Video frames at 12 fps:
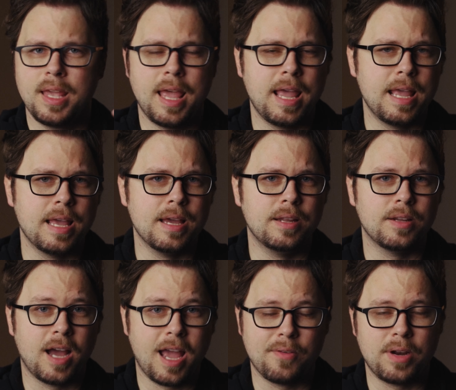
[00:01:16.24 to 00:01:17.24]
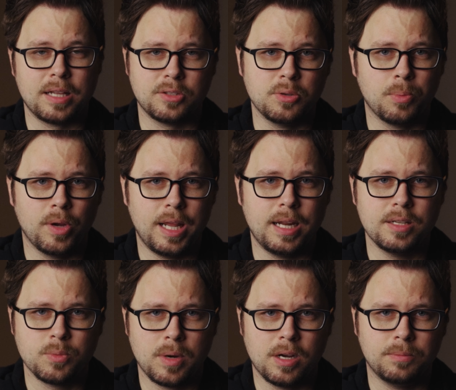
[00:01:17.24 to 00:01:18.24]
and I have it at 2.8 as
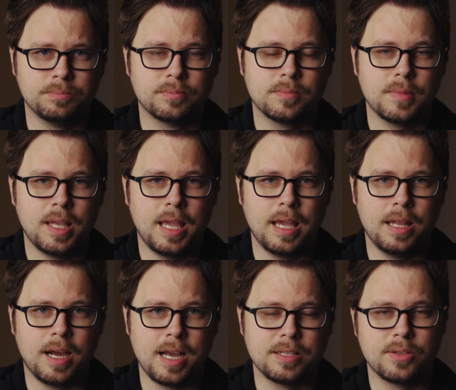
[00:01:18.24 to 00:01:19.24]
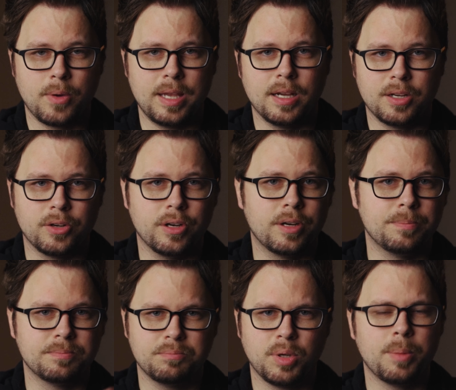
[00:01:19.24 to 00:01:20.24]
well, and ISO
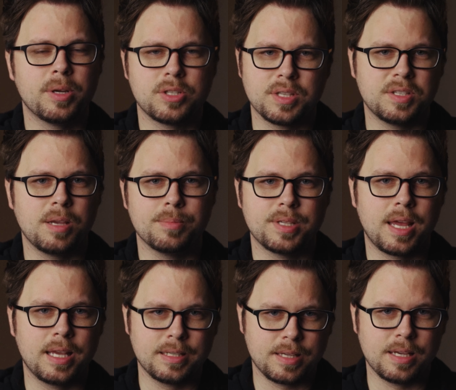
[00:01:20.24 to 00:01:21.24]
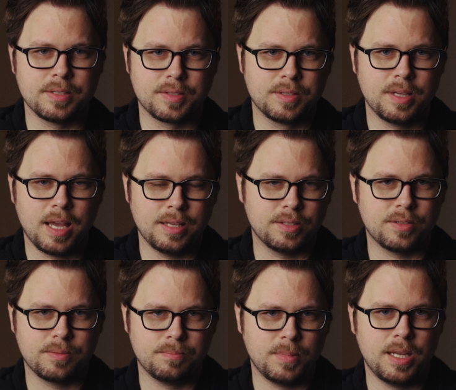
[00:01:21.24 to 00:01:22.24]
800, pretty much the same settings as
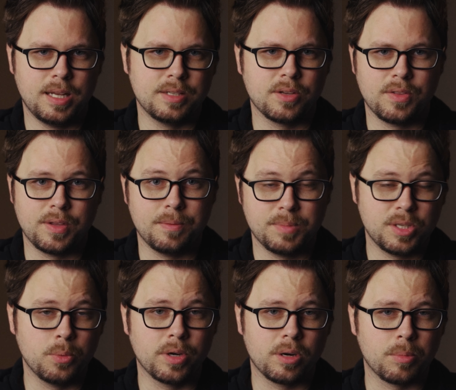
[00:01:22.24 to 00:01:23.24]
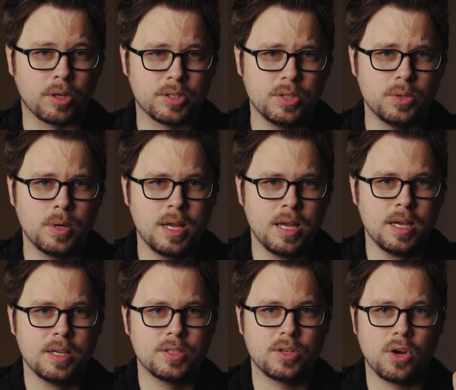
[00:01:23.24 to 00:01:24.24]
it is on the C100 Mark II.
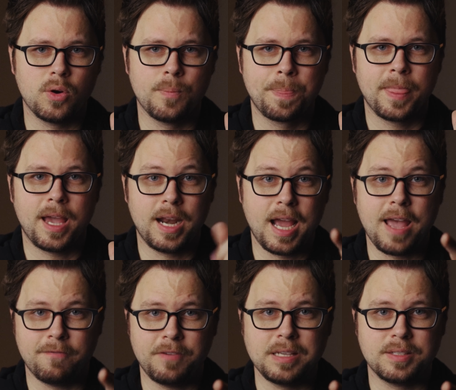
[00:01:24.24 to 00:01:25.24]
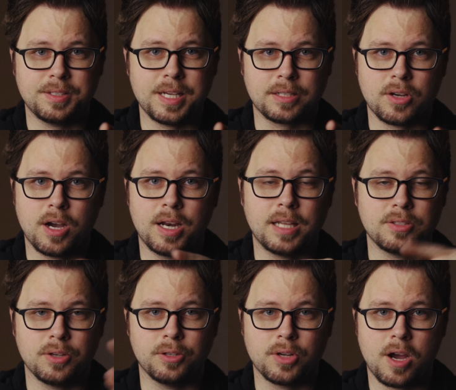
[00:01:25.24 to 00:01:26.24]
So, and I have face detect on. I
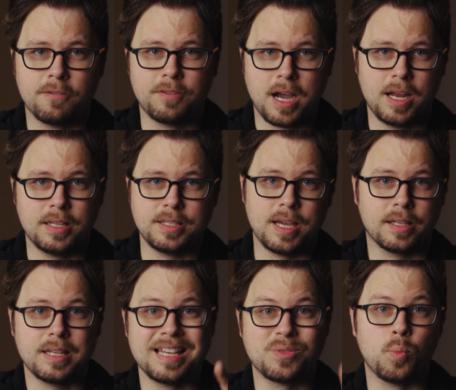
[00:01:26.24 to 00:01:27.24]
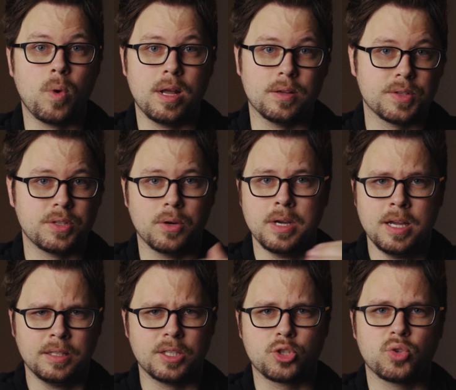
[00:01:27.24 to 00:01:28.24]
turned off eye detect as well. So
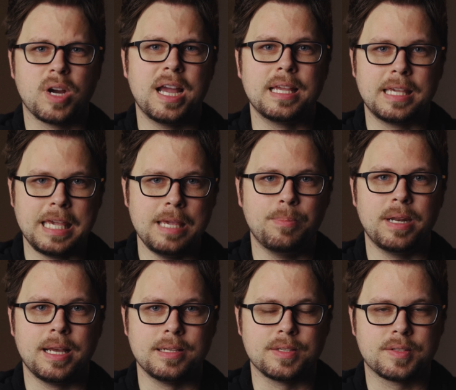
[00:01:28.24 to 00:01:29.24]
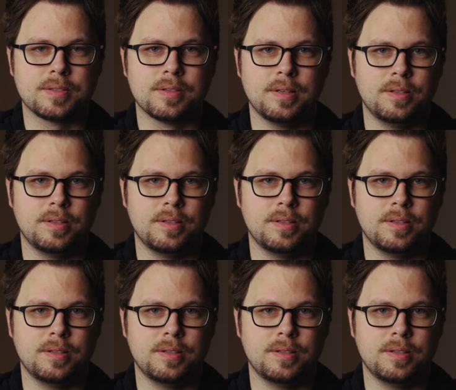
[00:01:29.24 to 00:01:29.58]
to try and keep it as,